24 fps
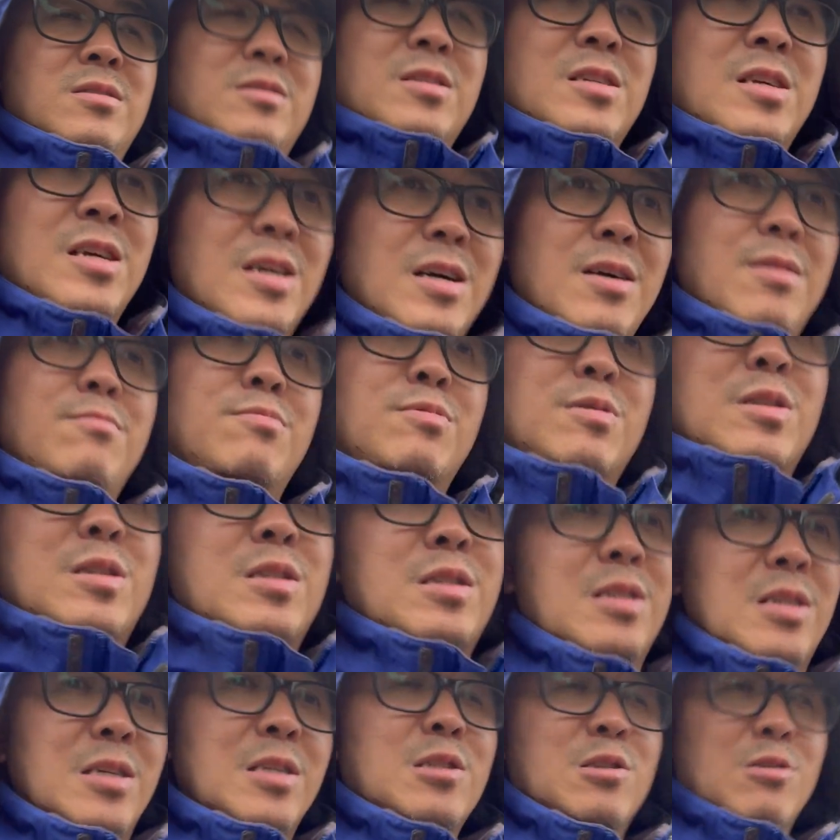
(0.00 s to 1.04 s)
yeah, I'm
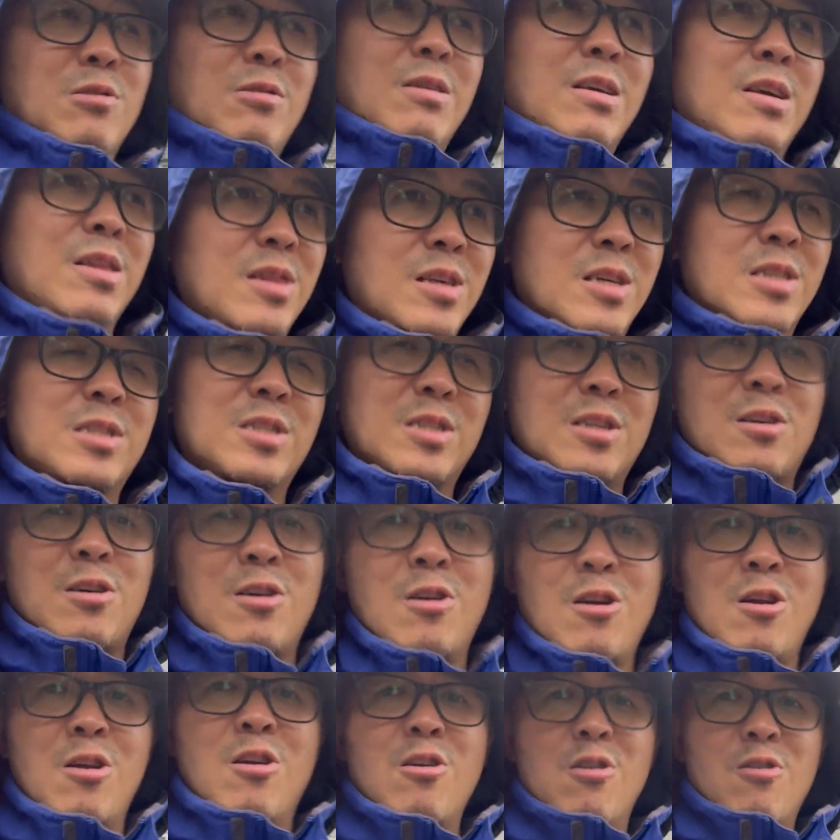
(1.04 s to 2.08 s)
just enjoying this
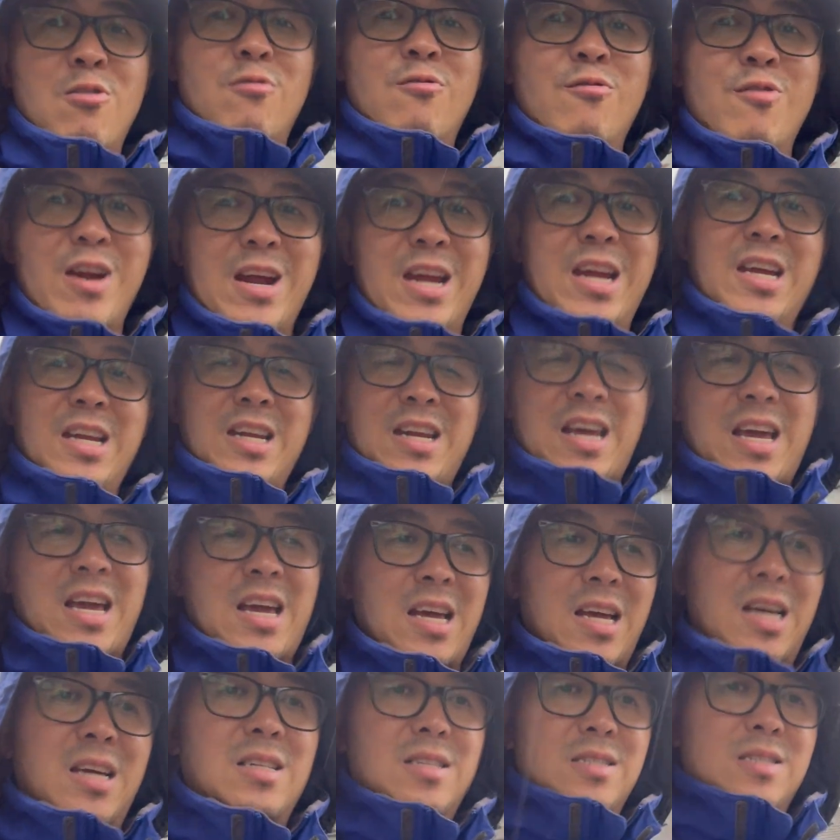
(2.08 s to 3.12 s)
rain
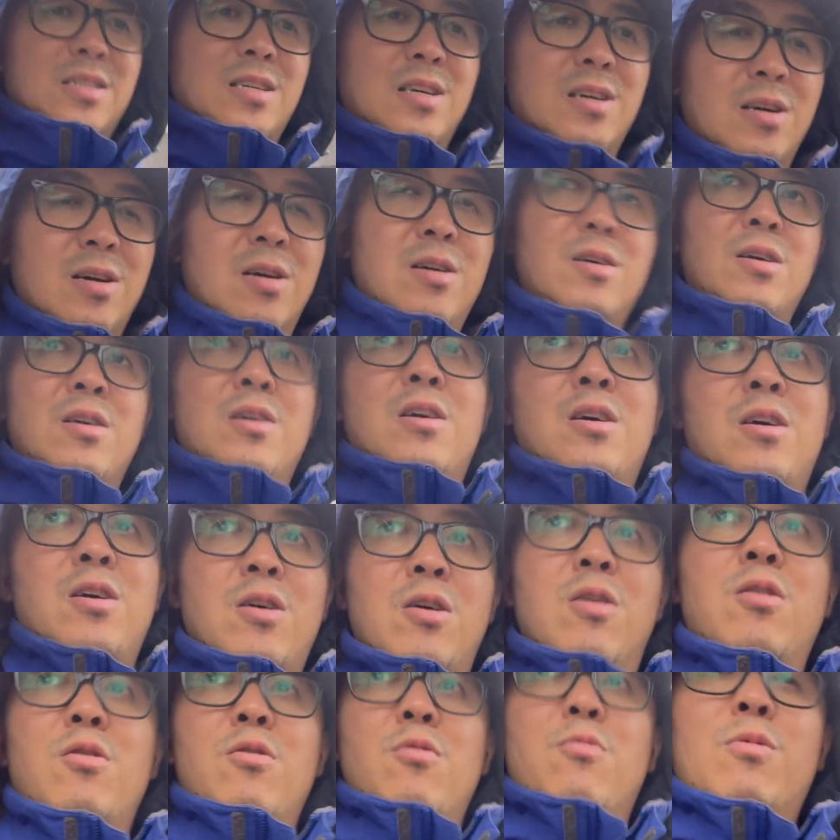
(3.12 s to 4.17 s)
and
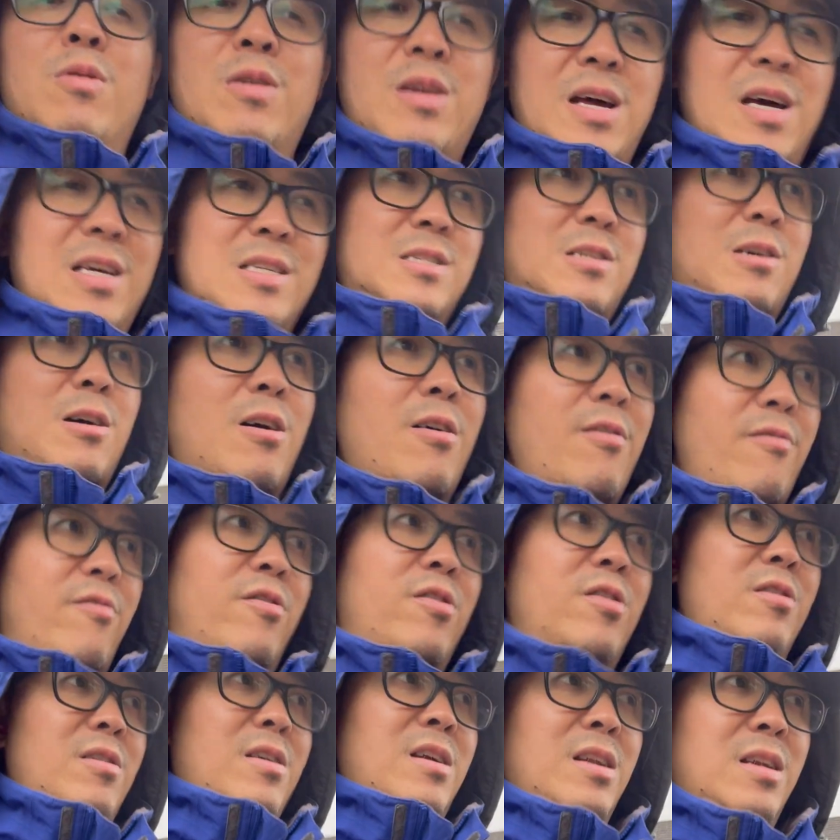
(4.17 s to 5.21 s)
what it has to
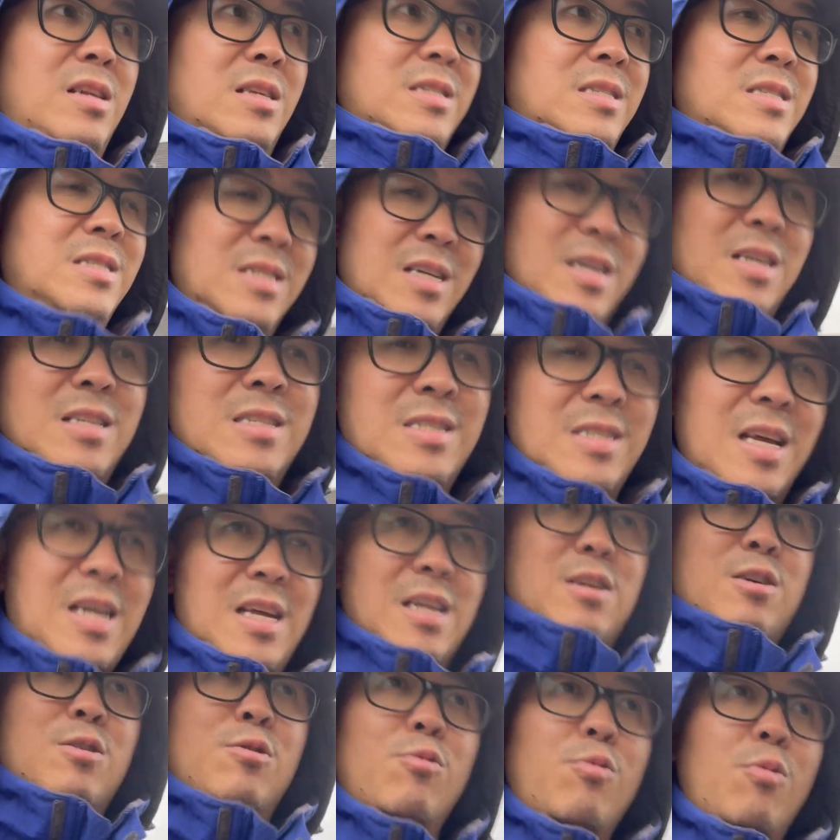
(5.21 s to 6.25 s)
offer. And it's nice
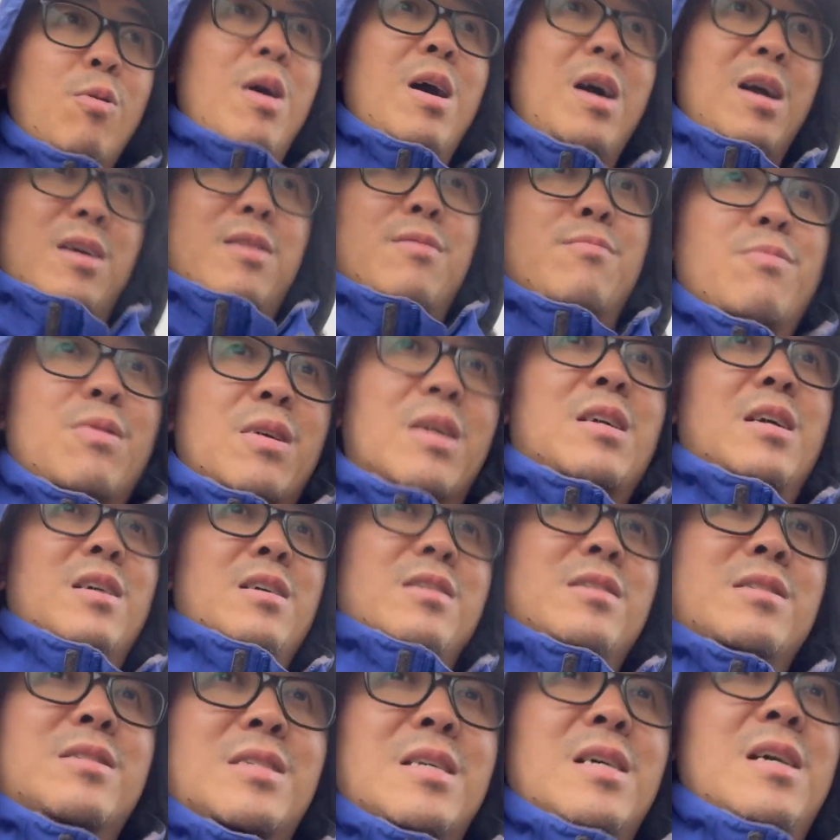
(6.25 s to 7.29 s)
and quiet
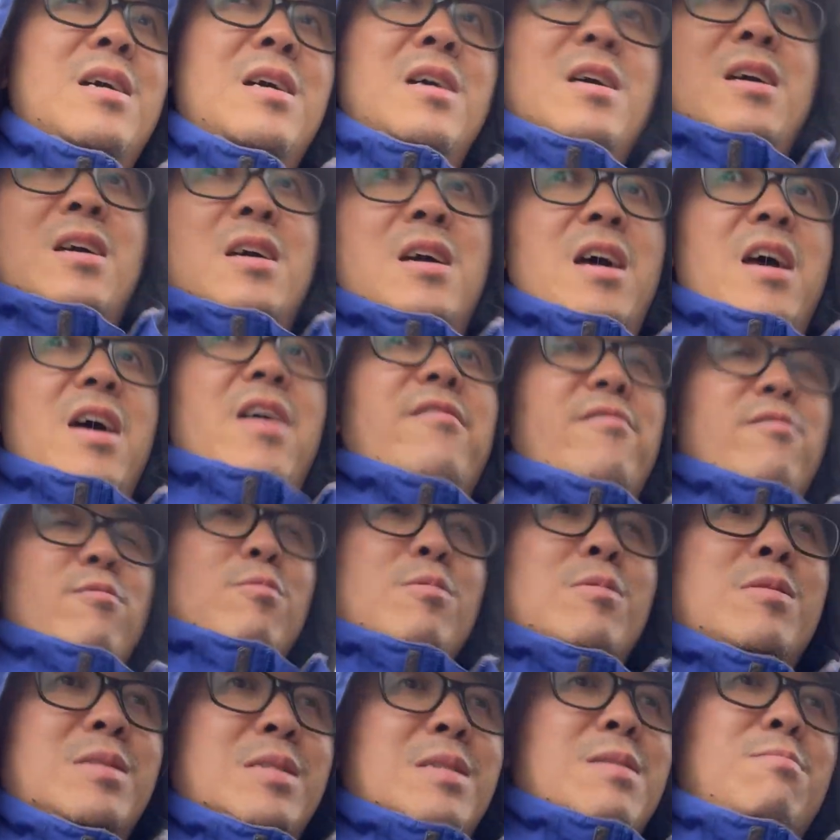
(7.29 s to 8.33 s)
because
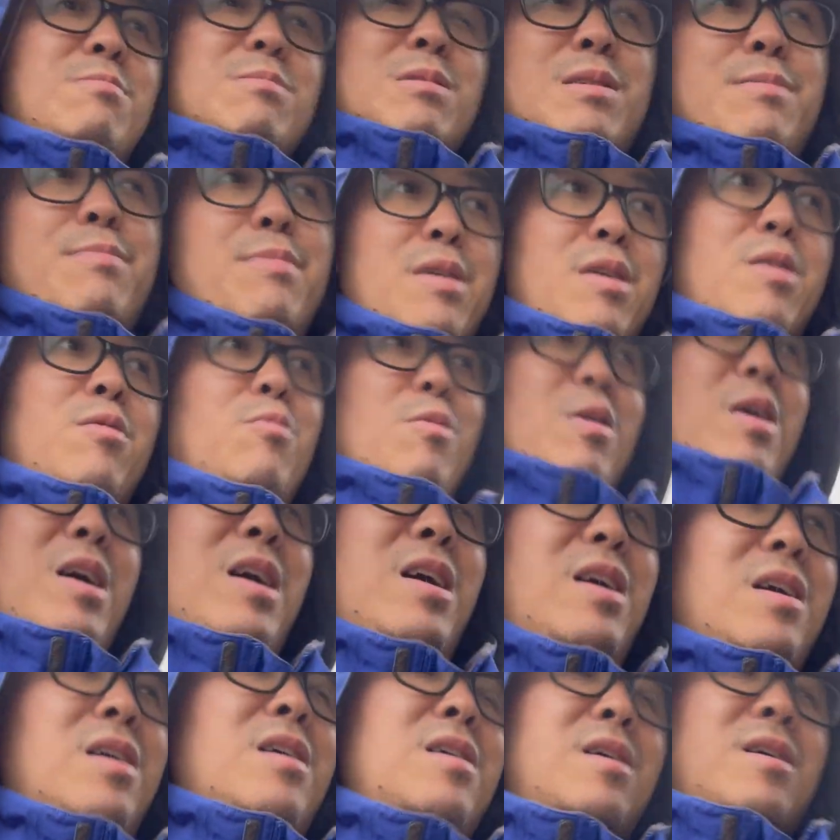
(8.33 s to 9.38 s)
everyone seems to be
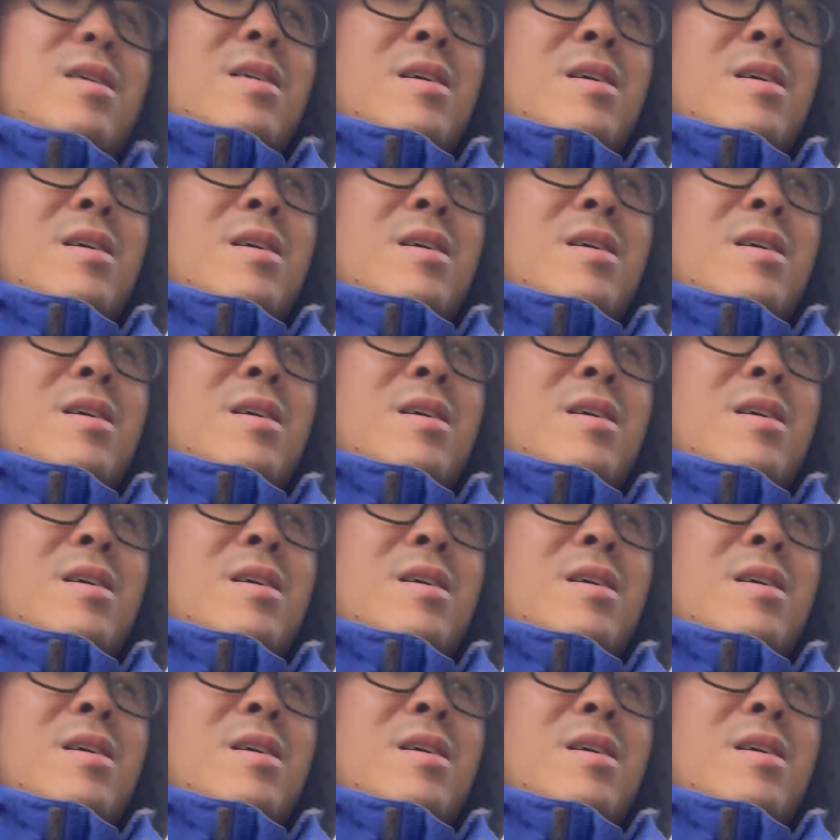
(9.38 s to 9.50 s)
awake.